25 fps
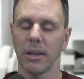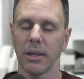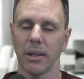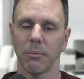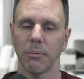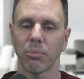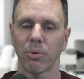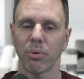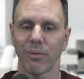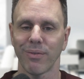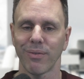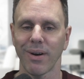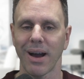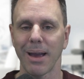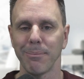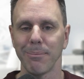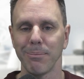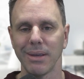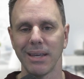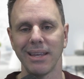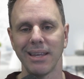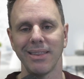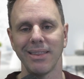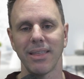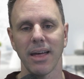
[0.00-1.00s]
and provide
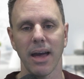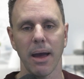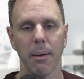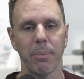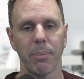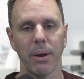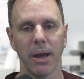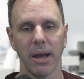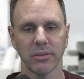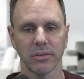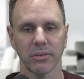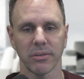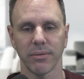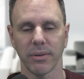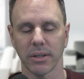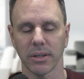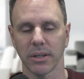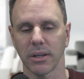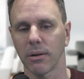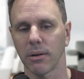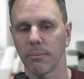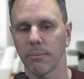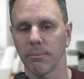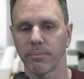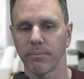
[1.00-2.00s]
me that passive
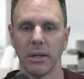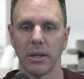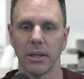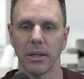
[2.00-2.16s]
income.